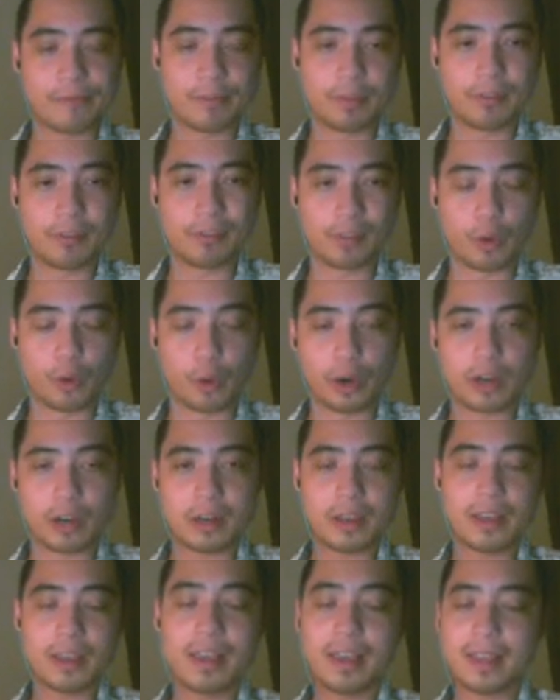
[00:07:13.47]
from the floor,
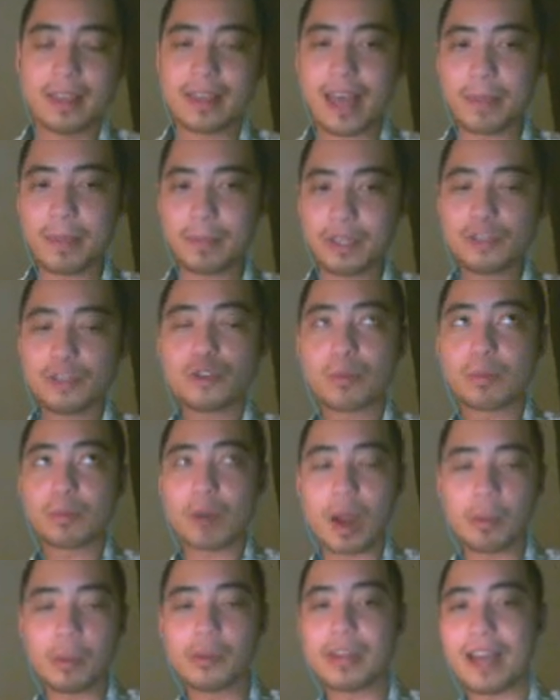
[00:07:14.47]
that means you
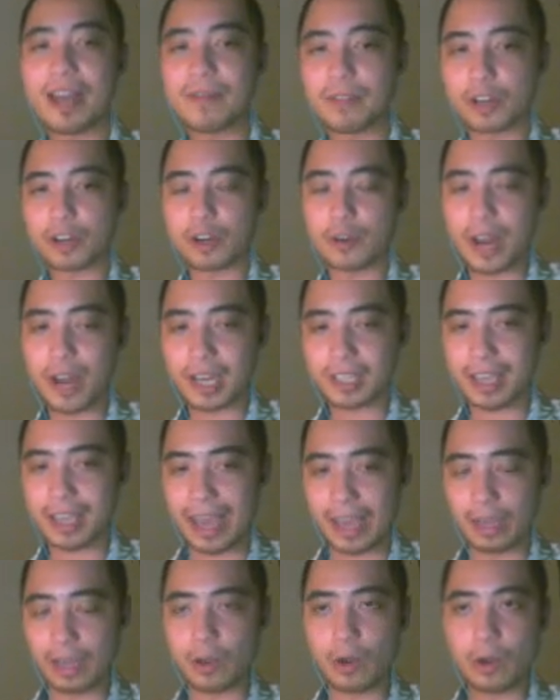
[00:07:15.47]
probably have the correct
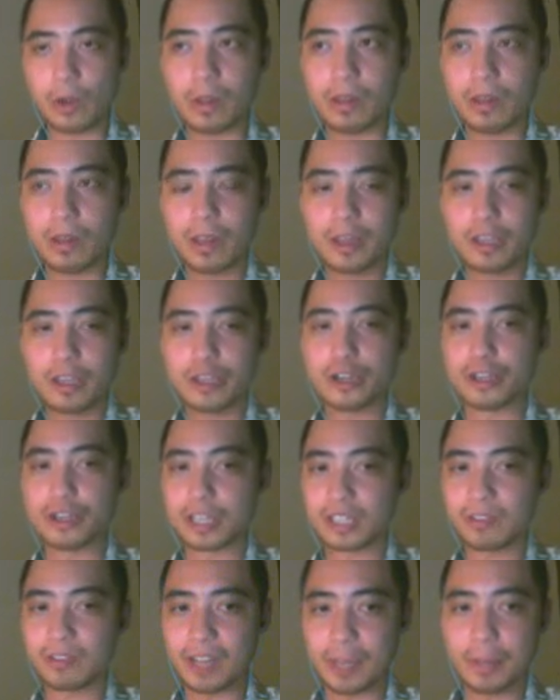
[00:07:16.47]
angle. You're
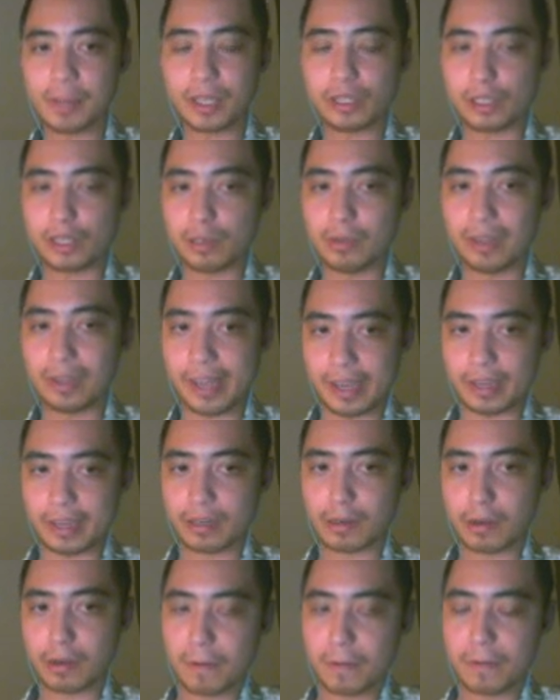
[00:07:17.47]
just flaming too late,
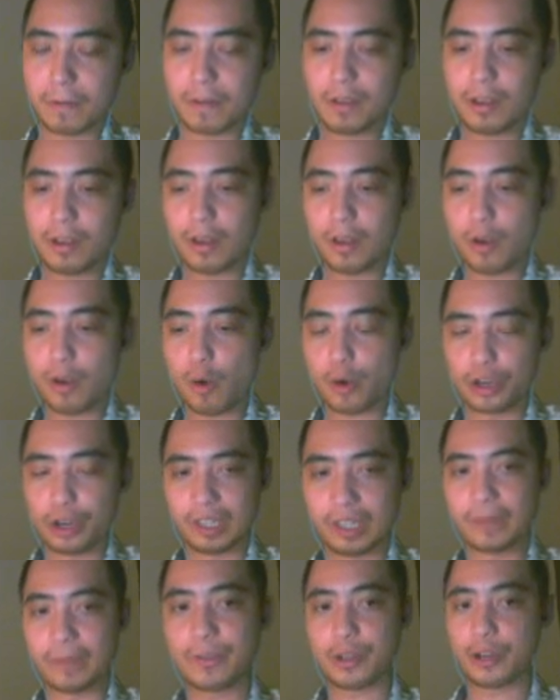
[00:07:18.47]
or you're
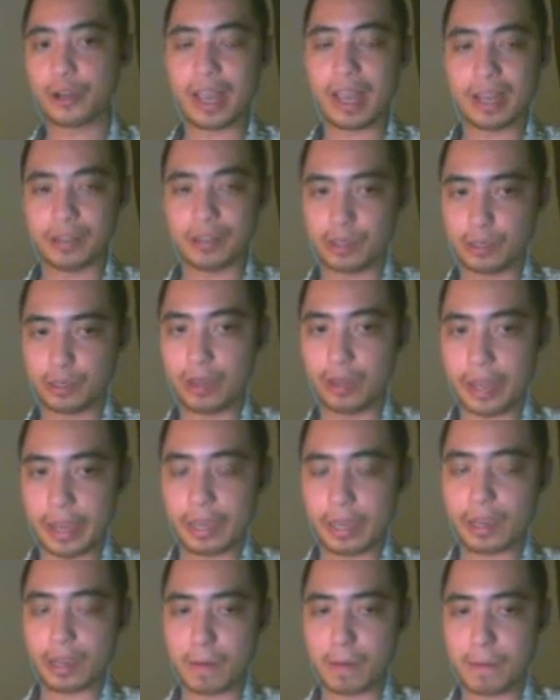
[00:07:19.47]
lifting your head too
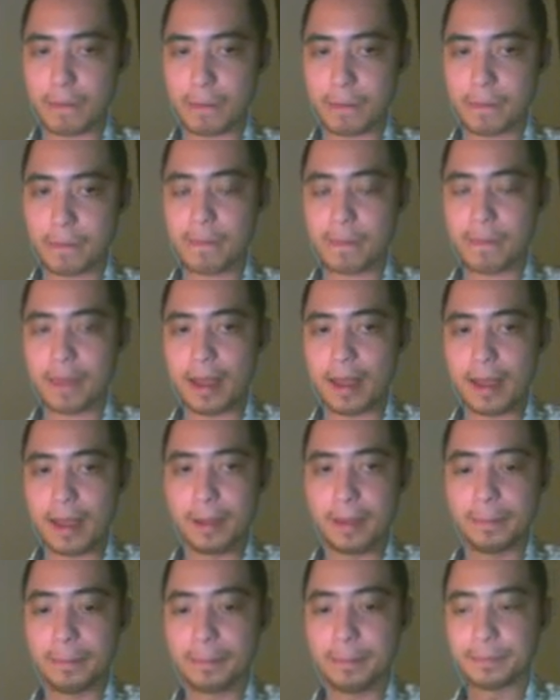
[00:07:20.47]
late.
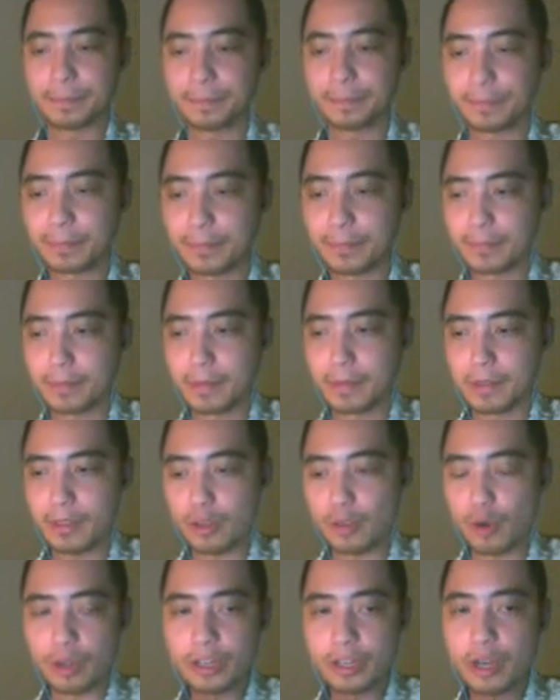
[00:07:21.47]

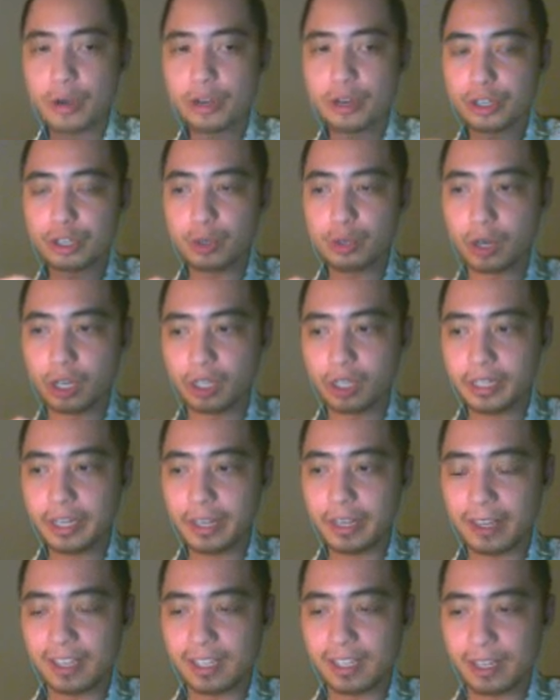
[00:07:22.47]
You only know you're too
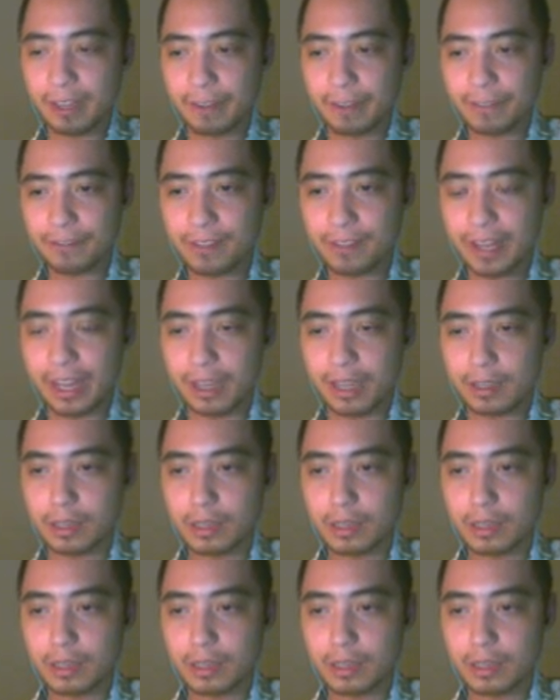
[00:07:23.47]
early is if like